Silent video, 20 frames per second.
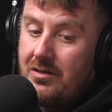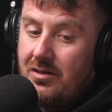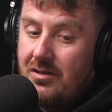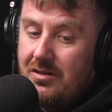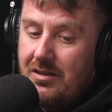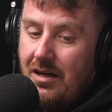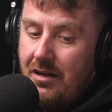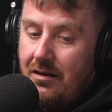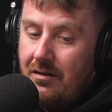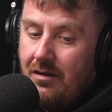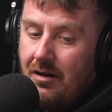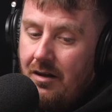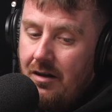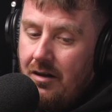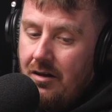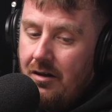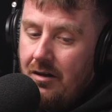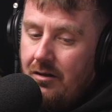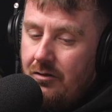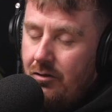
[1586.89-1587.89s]
Because then
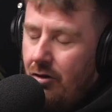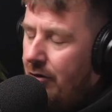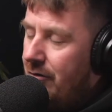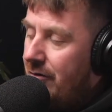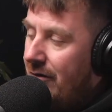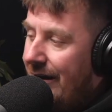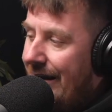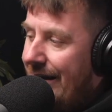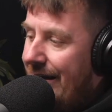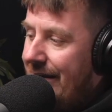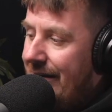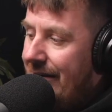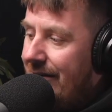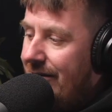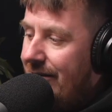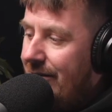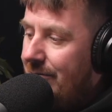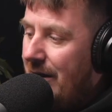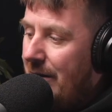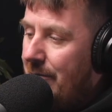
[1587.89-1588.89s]
down the line,
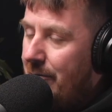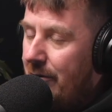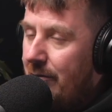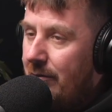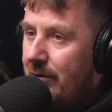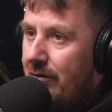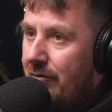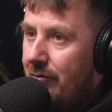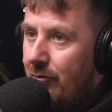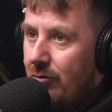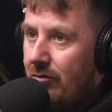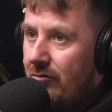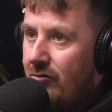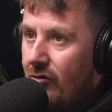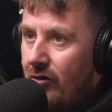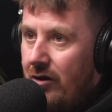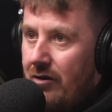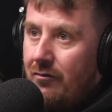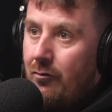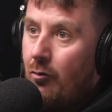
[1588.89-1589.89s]
you might be able to afford
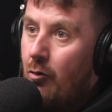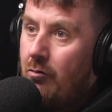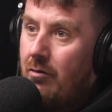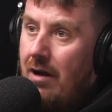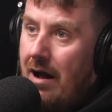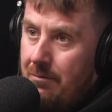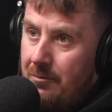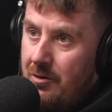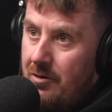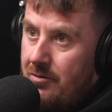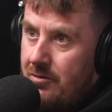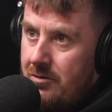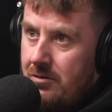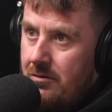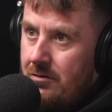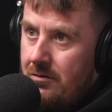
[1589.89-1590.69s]
3 or 4 Raptors.